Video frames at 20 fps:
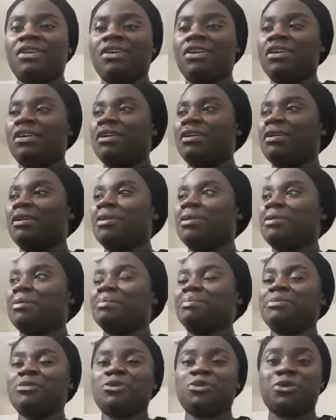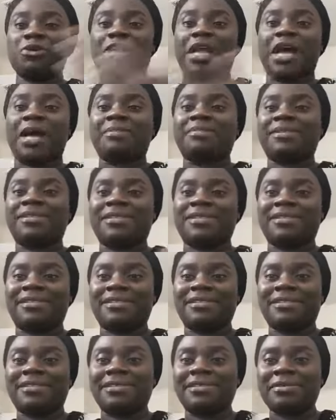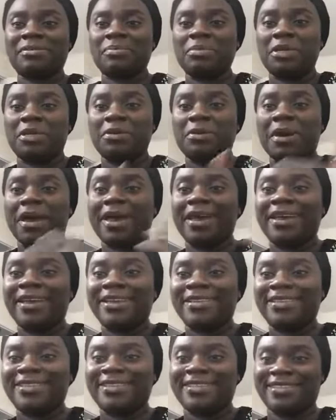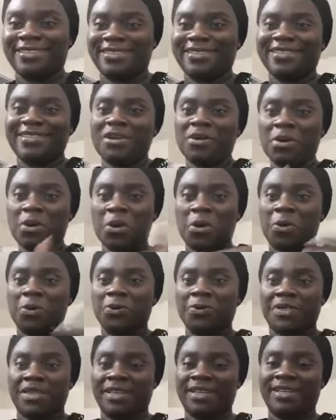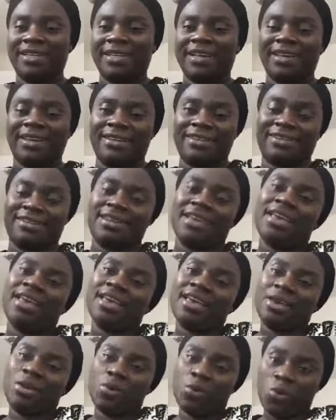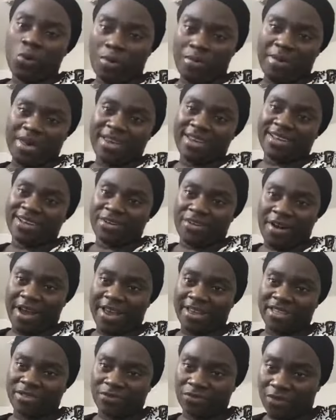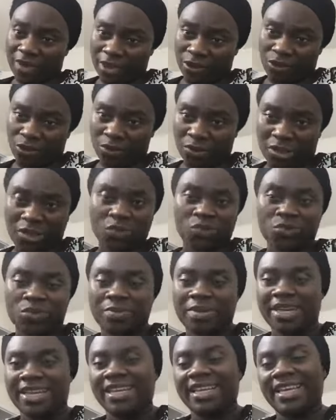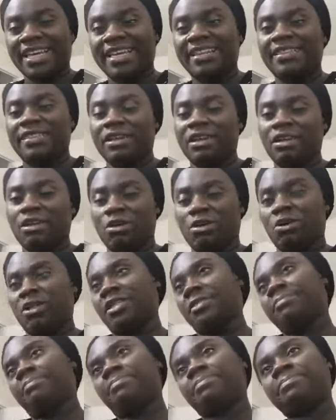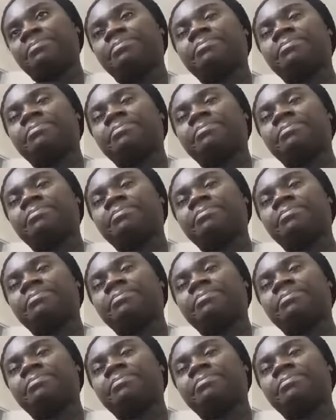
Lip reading: grown-ups, middle age, older ladies, women in Christ, virtuous women in the Lord.